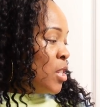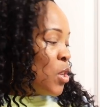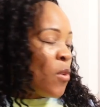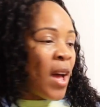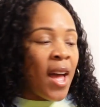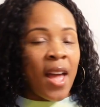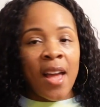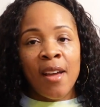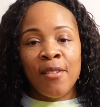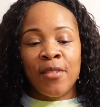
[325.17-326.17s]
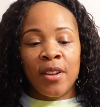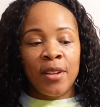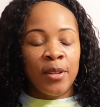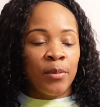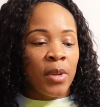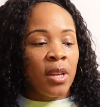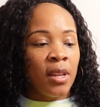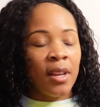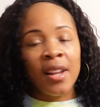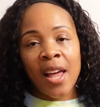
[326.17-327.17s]
So I have
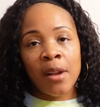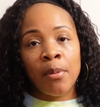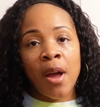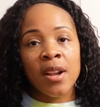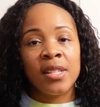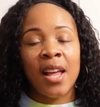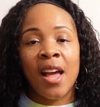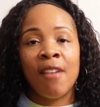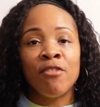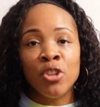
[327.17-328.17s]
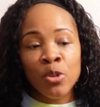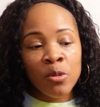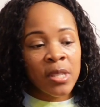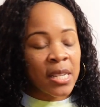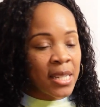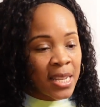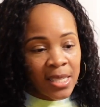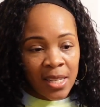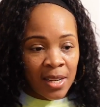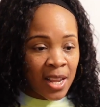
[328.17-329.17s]
a lot of products that I have used and
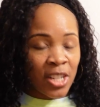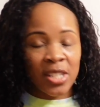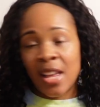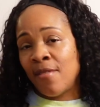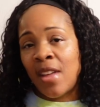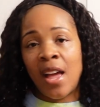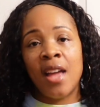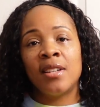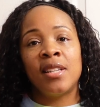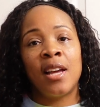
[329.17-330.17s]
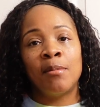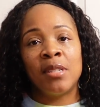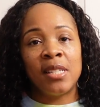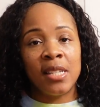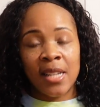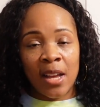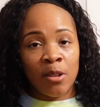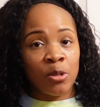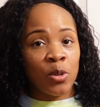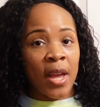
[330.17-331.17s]
tested, and I just have not had the time to sit
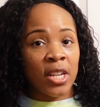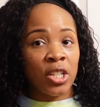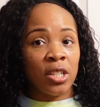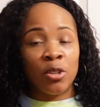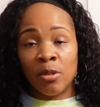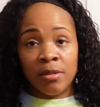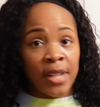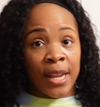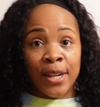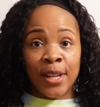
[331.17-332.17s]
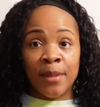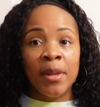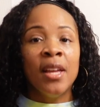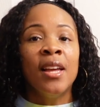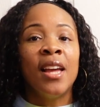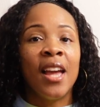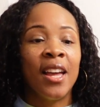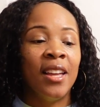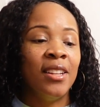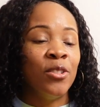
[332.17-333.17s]
down to actually, or stand up
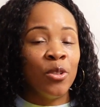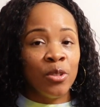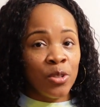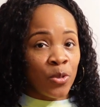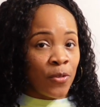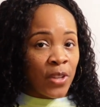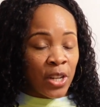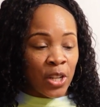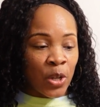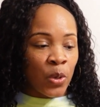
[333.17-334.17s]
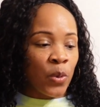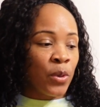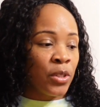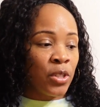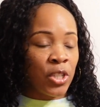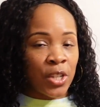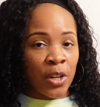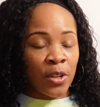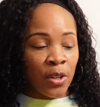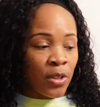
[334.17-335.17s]
and do a video to
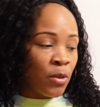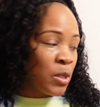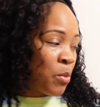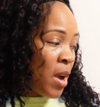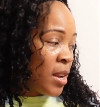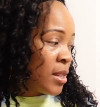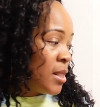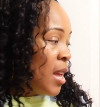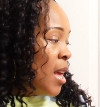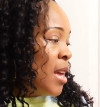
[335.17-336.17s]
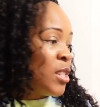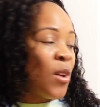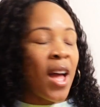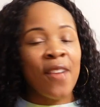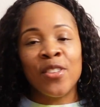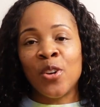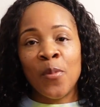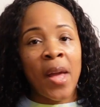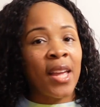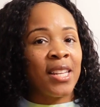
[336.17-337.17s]
share those products. So I have to
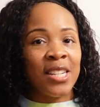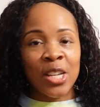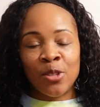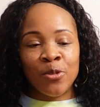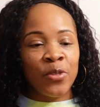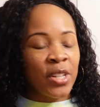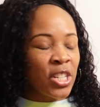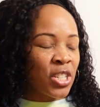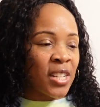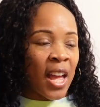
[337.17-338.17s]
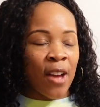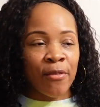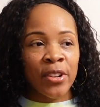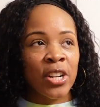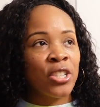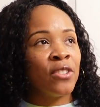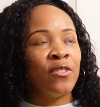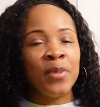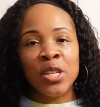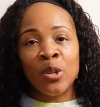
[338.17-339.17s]
go back and dig through footage, because I have footage
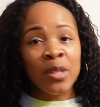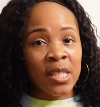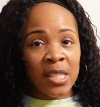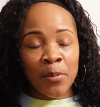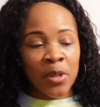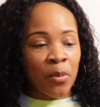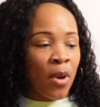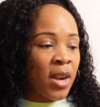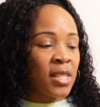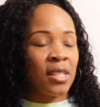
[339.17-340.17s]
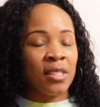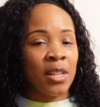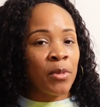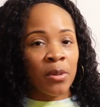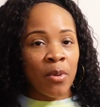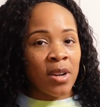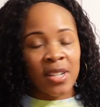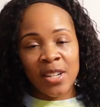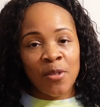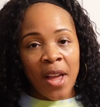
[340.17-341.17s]
of me using some of the products and some other
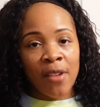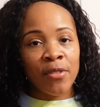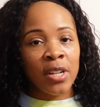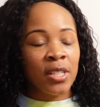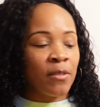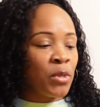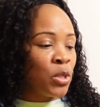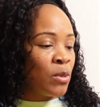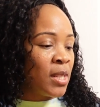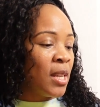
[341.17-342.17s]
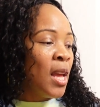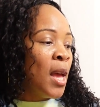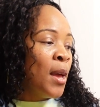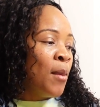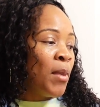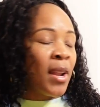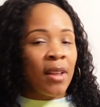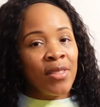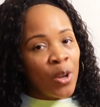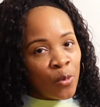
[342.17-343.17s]
products I don't have footage of me using.
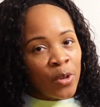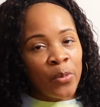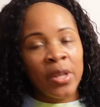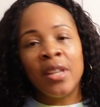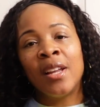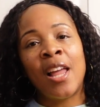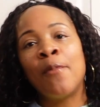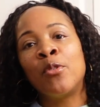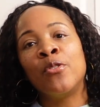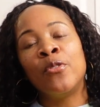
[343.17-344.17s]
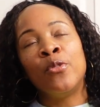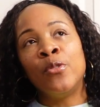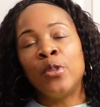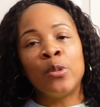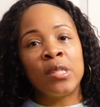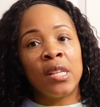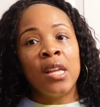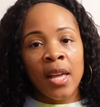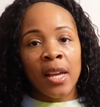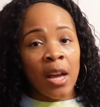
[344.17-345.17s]
But there will be a lot more reviews
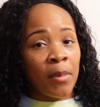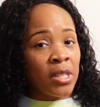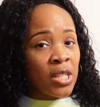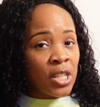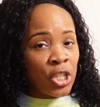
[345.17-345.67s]
coming to the